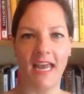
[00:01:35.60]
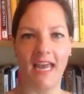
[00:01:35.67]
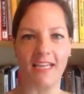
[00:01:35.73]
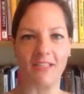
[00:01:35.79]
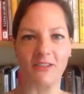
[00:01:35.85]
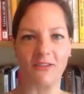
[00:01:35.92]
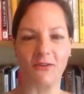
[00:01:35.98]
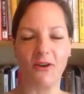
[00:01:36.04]

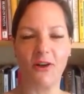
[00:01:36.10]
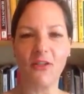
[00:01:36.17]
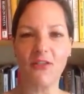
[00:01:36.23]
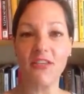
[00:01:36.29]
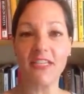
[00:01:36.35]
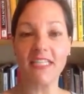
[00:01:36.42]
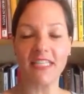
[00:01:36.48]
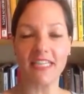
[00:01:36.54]
And so all
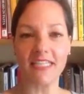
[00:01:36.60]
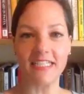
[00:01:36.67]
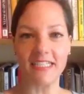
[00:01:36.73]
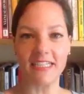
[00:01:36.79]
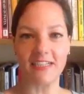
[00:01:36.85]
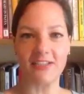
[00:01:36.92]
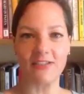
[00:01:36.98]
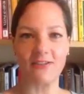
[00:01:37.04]
these
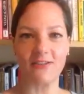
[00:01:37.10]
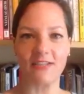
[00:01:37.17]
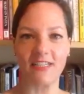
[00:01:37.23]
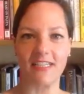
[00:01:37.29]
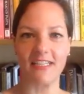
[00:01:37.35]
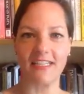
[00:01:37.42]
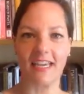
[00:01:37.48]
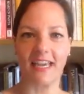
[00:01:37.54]
ideas are
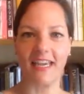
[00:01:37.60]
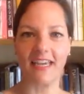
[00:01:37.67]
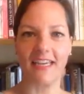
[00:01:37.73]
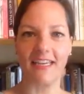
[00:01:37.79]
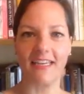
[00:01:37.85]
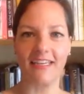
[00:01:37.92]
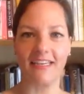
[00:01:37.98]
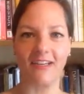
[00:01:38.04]
to
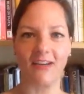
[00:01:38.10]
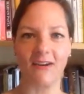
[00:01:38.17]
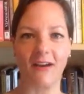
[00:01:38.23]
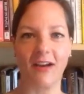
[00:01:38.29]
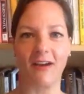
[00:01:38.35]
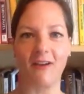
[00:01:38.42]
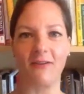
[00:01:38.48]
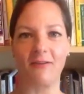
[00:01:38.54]
say,
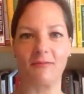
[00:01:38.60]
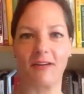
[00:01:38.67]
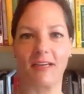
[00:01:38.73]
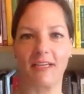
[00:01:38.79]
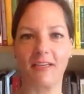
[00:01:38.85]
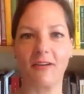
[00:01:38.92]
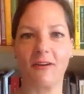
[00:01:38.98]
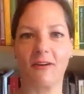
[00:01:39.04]
how
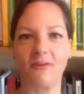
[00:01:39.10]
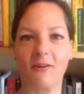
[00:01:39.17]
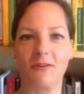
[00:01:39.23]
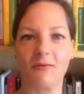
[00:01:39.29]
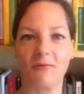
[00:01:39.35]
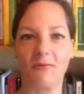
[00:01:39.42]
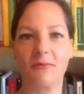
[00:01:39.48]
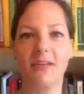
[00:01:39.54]
my
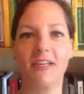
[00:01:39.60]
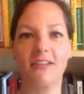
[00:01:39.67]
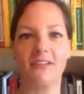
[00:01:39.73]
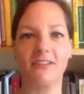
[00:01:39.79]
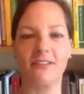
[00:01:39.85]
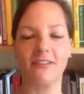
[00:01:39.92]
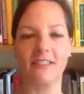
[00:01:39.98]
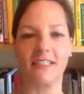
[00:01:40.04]
own
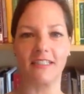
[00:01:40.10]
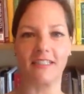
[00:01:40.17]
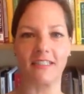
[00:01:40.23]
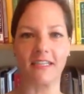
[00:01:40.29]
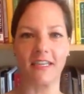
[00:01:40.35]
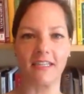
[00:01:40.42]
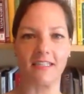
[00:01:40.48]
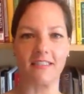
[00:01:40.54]
prayers
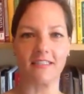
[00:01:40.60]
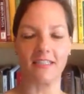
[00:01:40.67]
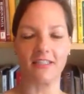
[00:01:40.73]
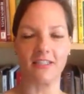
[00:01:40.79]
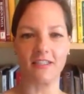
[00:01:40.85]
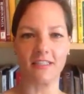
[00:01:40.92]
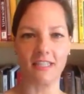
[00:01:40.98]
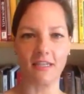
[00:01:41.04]
and
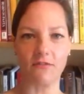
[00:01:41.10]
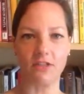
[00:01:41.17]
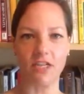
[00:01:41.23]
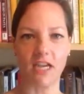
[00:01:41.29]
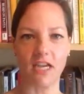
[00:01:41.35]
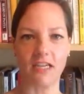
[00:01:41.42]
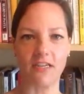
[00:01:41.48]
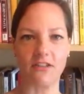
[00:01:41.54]
intentions have
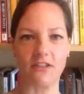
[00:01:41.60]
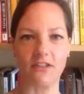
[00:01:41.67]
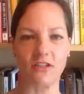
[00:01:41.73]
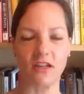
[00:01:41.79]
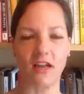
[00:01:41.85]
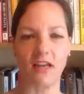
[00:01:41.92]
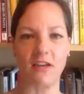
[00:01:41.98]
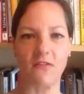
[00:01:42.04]

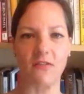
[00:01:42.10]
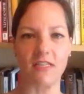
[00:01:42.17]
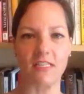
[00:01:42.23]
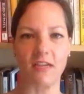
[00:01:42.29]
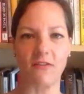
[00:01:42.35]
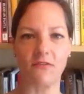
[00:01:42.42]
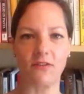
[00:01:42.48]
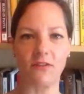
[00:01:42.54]
changed kind of
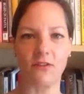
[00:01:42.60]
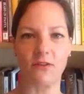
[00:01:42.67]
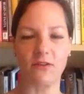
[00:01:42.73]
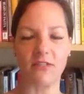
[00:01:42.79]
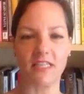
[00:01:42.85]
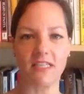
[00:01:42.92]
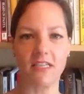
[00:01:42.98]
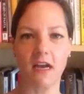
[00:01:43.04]
as I've
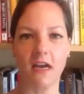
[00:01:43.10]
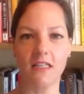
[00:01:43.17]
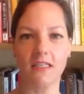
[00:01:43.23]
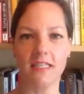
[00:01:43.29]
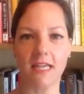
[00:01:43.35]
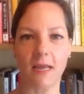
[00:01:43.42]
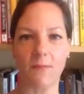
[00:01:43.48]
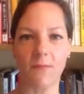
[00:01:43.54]
learned this
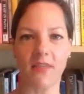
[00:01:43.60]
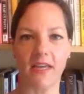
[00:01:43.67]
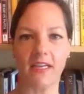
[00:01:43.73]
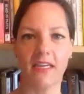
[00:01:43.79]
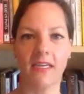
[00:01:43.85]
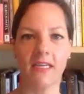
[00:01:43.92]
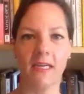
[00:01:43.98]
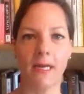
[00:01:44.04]
concept that,